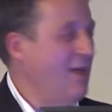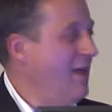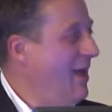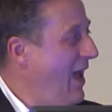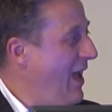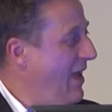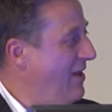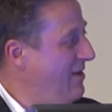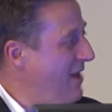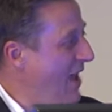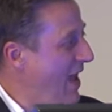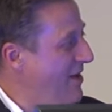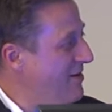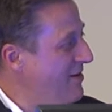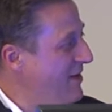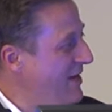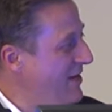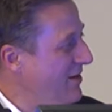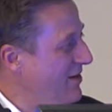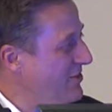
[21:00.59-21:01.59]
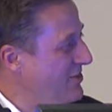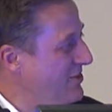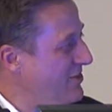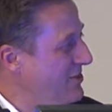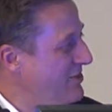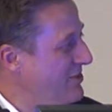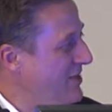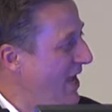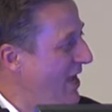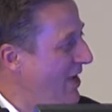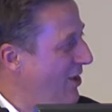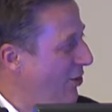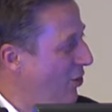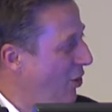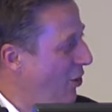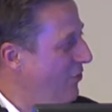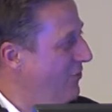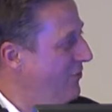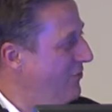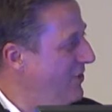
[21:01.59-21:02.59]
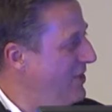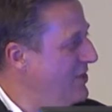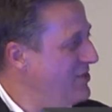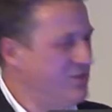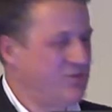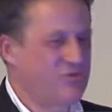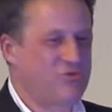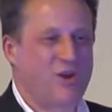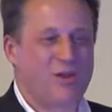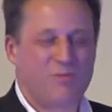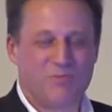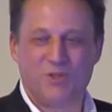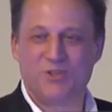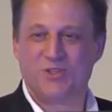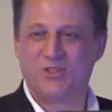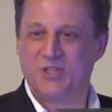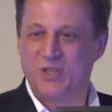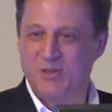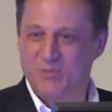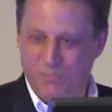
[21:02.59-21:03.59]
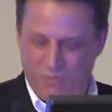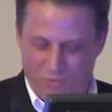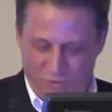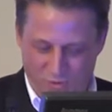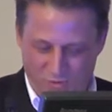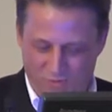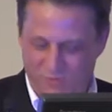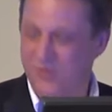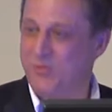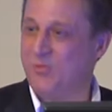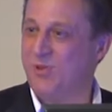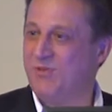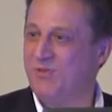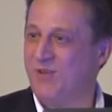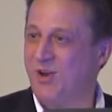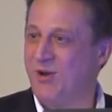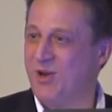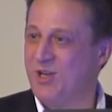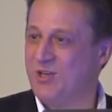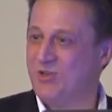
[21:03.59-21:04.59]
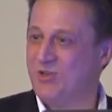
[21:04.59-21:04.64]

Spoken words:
And needless to say, a lot of these treatments did prove to be very